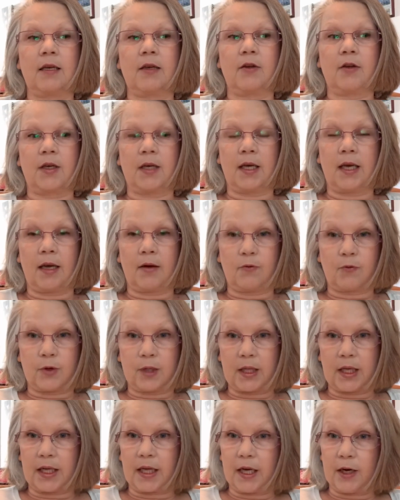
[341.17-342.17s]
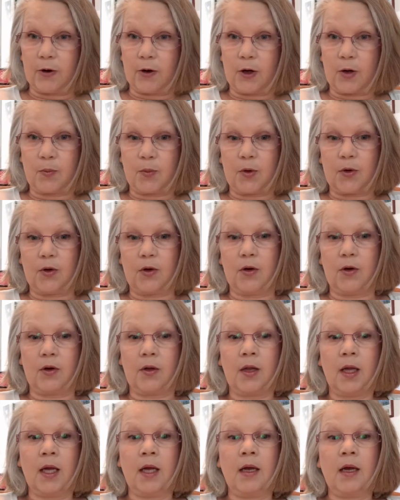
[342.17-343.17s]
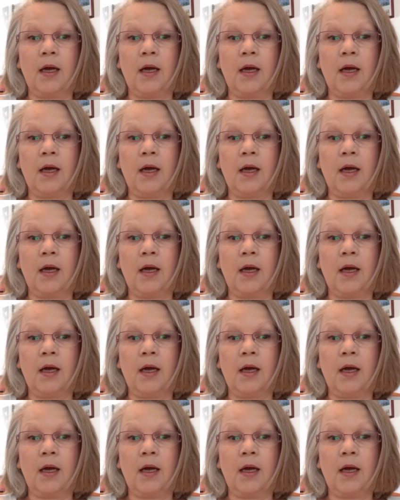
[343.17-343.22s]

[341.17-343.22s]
You can get really irritable.